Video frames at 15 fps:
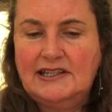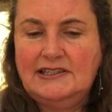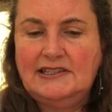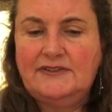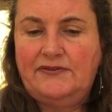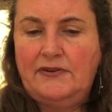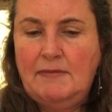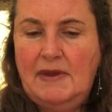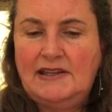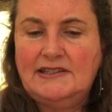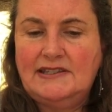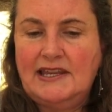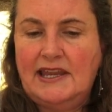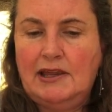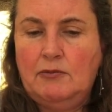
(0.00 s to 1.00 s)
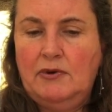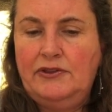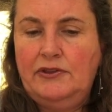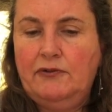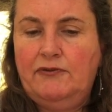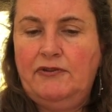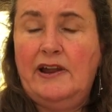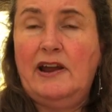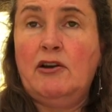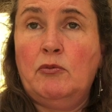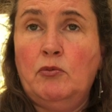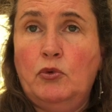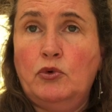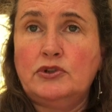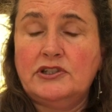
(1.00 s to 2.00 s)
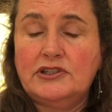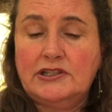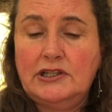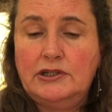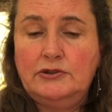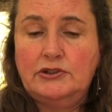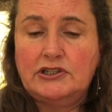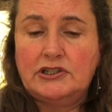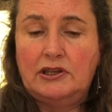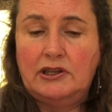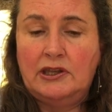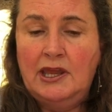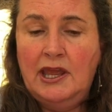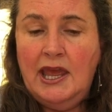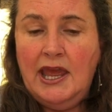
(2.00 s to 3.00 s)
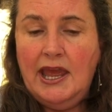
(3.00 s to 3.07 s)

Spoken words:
is fermenting with your flour and water solution,